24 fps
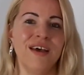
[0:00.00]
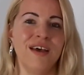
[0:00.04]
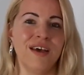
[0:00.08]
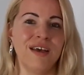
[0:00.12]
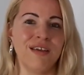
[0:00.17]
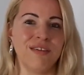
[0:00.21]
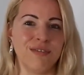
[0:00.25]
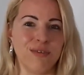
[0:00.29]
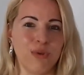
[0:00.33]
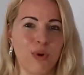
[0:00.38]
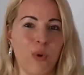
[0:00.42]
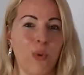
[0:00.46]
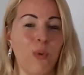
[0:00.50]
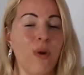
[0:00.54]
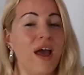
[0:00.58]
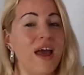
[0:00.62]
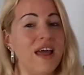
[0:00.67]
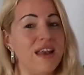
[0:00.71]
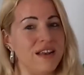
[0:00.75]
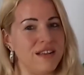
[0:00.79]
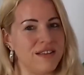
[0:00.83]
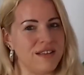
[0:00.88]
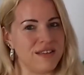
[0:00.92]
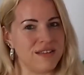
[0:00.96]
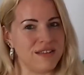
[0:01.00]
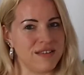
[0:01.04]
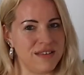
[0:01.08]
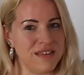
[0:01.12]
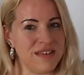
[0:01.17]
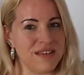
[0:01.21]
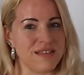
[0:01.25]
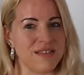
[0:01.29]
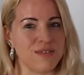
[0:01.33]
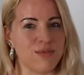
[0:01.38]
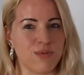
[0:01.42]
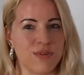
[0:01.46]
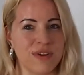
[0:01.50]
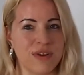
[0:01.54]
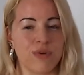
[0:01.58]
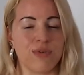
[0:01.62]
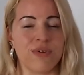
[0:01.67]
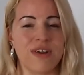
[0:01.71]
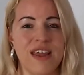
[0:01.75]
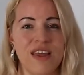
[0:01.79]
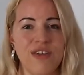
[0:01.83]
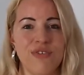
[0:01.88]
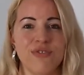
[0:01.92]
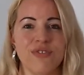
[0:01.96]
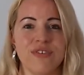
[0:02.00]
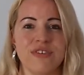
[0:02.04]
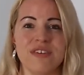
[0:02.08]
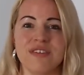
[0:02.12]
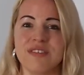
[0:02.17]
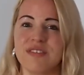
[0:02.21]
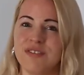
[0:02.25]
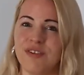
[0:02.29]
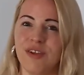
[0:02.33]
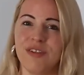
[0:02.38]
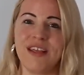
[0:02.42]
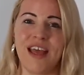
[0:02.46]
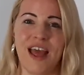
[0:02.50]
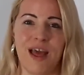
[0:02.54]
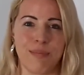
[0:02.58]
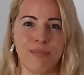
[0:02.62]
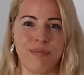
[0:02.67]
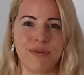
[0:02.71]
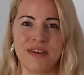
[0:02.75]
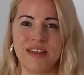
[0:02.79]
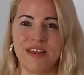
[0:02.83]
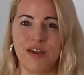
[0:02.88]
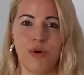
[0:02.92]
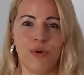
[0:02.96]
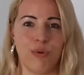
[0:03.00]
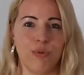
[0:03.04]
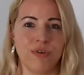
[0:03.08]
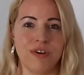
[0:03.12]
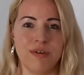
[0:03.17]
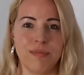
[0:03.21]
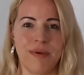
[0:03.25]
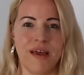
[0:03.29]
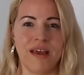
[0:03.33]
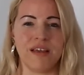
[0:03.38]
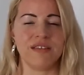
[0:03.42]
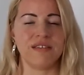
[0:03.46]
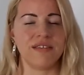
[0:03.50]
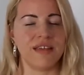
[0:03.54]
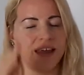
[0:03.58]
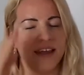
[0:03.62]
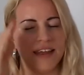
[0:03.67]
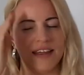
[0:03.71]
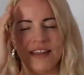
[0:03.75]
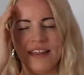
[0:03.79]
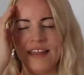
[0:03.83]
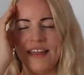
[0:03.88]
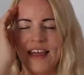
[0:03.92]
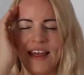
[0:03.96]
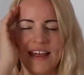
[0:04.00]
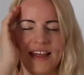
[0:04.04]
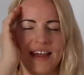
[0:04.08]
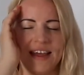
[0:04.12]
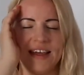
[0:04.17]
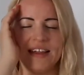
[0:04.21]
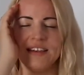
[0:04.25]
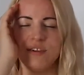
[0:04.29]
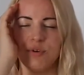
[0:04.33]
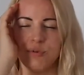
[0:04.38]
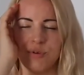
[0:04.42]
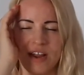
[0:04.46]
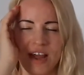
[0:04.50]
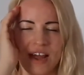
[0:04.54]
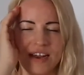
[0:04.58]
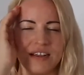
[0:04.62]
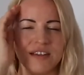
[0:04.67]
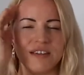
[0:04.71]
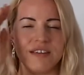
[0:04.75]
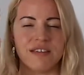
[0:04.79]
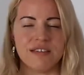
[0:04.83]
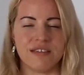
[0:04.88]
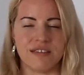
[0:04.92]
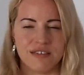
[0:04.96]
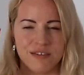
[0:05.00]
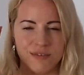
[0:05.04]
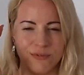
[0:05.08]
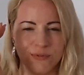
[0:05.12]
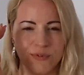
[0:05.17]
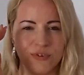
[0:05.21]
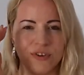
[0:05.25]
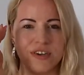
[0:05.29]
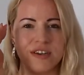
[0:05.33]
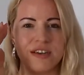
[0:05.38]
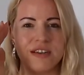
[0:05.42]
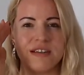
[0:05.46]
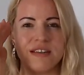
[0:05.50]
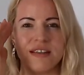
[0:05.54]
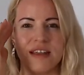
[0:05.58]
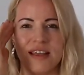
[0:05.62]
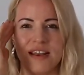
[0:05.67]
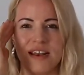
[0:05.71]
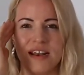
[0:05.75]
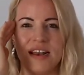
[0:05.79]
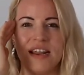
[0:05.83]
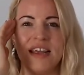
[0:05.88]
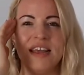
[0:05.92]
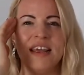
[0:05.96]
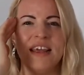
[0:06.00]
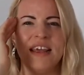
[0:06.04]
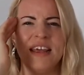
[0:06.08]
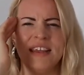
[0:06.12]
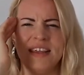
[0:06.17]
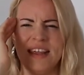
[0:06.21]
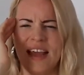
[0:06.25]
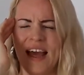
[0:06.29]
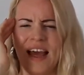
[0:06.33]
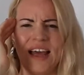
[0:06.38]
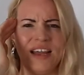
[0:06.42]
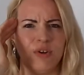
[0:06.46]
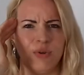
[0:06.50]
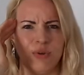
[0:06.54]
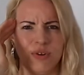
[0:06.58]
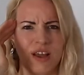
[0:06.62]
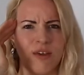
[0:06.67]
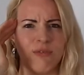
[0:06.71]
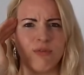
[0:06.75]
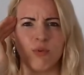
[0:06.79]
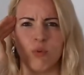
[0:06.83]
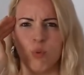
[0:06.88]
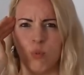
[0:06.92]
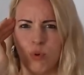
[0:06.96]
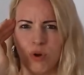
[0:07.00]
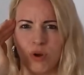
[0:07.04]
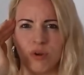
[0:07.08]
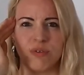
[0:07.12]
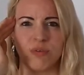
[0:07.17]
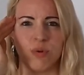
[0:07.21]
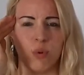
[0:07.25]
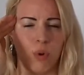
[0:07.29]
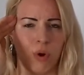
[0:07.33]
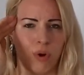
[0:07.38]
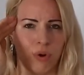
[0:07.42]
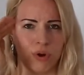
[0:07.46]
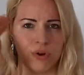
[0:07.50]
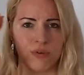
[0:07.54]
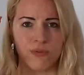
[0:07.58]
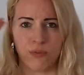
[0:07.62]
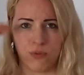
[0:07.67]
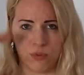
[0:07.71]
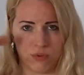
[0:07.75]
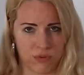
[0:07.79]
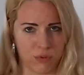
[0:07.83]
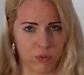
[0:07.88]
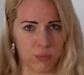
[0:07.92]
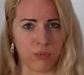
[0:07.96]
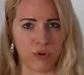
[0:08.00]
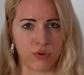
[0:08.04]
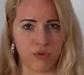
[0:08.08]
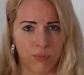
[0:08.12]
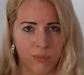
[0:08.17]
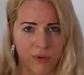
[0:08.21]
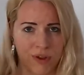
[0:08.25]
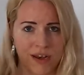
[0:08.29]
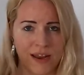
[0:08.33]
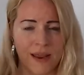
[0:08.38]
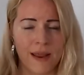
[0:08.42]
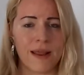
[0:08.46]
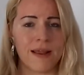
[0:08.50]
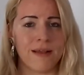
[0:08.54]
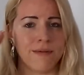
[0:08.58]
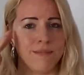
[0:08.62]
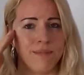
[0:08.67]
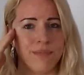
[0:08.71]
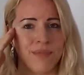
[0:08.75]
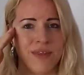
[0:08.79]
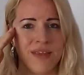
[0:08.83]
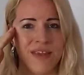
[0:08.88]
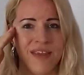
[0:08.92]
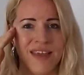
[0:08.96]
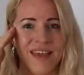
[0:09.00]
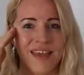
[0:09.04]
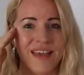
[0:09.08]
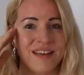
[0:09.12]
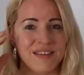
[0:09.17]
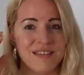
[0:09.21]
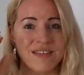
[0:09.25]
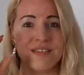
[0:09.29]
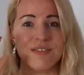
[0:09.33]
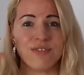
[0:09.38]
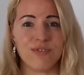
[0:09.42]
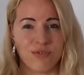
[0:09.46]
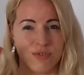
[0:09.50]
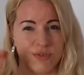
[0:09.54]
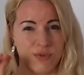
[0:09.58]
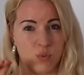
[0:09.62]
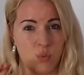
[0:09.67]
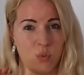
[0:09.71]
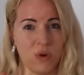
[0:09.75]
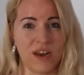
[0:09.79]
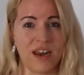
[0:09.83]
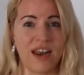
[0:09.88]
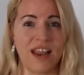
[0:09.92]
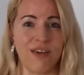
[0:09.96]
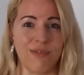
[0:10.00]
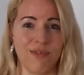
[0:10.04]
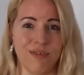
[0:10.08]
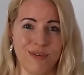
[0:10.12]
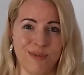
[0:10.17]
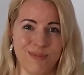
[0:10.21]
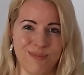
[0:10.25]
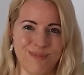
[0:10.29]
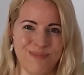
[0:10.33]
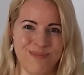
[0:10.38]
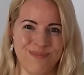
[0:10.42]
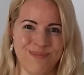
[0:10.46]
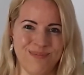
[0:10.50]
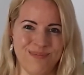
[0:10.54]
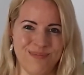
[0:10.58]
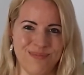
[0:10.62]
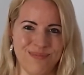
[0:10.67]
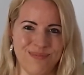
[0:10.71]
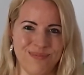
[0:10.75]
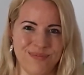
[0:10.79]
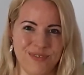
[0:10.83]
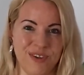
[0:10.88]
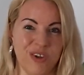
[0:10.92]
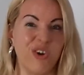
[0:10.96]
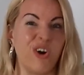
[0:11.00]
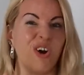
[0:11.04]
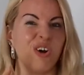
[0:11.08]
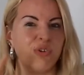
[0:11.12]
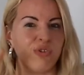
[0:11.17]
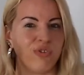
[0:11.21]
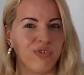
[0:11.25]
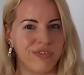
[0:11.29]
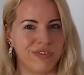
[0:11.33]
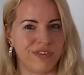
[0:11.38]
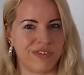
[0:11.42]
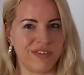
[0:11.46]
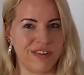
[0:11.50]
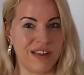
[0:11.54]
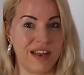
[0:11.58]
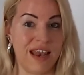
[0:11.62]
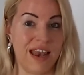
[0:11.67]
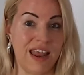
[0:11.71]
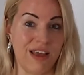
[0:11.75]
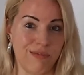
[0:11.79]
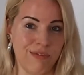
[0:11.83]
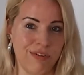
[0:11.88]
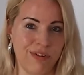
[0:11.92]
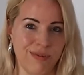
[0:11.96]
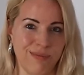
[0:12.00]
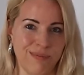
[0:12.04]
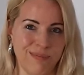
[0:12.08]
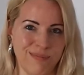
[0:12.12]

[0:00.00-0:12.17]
So, and this recreation is not happening only by saying, yeah, the reality is different, and yeah, I don't have to work so hard for so much money. This is just one level, the conscious level.